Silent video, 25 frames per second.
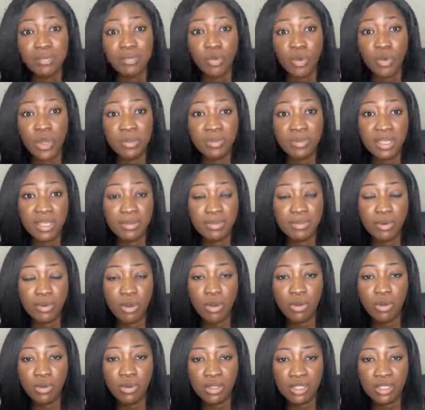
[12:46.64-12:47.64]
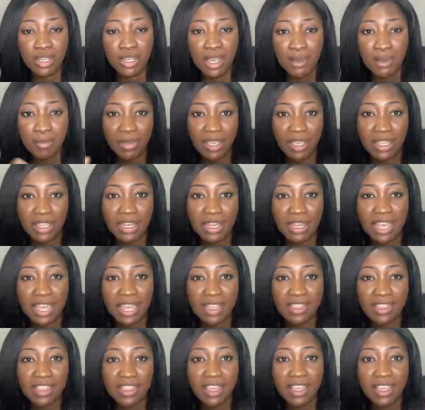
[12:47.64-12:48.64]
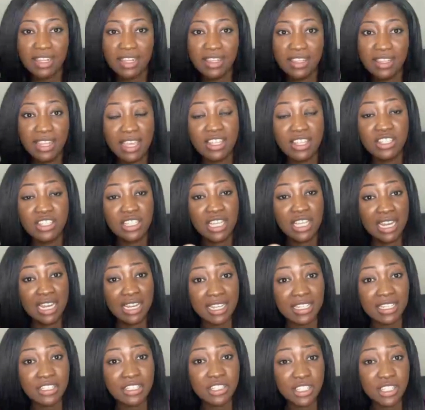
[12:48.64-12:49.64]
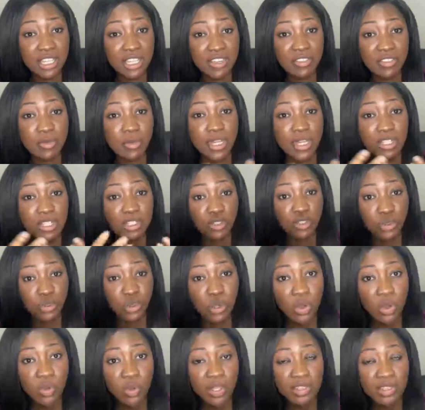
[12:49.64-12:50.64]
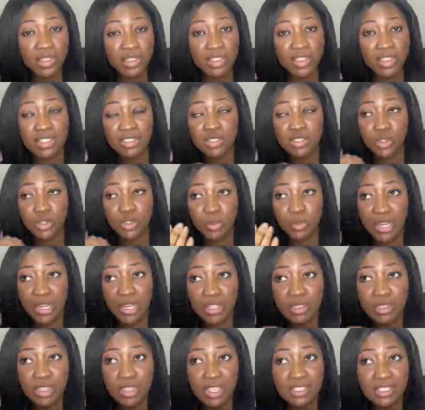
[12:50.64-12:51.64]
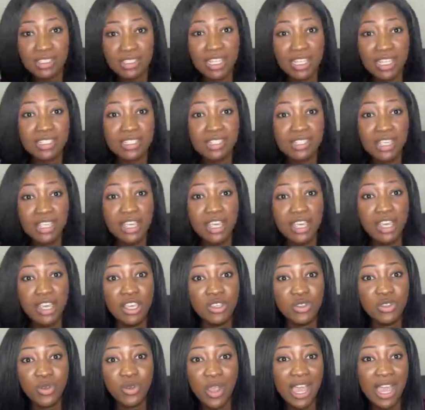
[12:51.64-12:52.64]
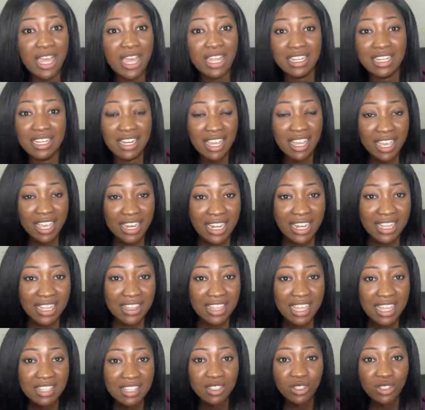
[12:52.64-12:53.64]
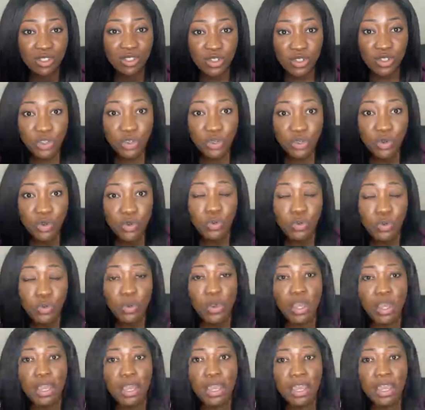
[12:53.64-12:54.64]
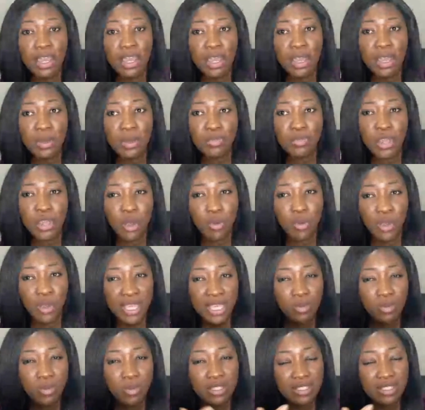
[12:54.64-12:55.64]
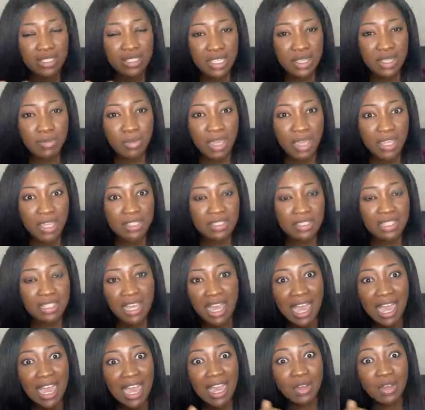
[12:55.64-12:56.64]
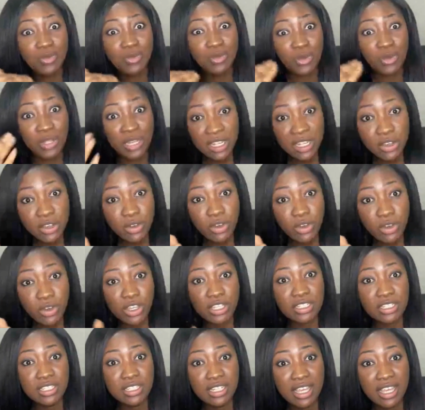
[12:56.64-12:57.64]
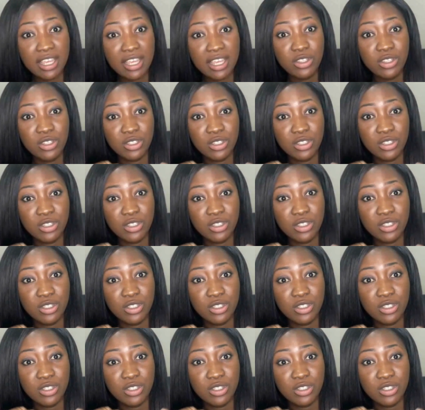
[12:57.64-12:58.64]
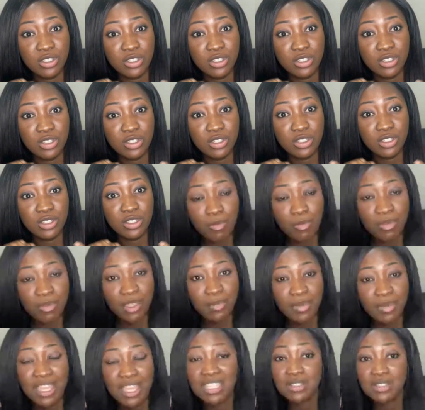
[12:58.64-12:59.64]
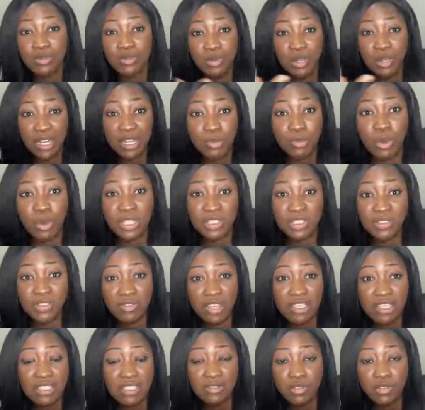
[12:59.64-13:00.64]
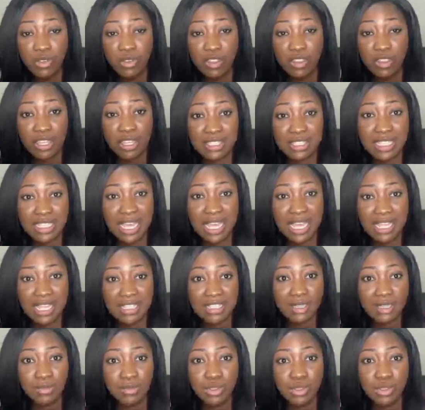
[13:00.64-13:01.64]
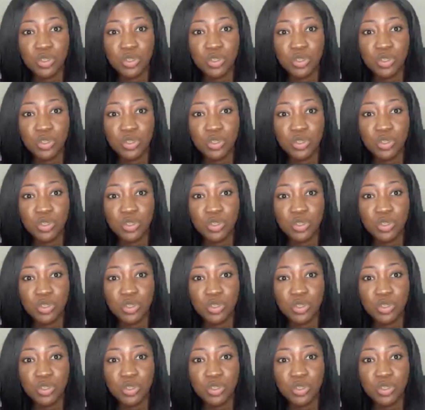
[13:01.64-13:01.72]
When people come in and then they're challenged, everyone is growing. There's so many things that you are learning that's new. You're working with teammates that are really good, and so you are learning from them. It's really motivating for the entire team.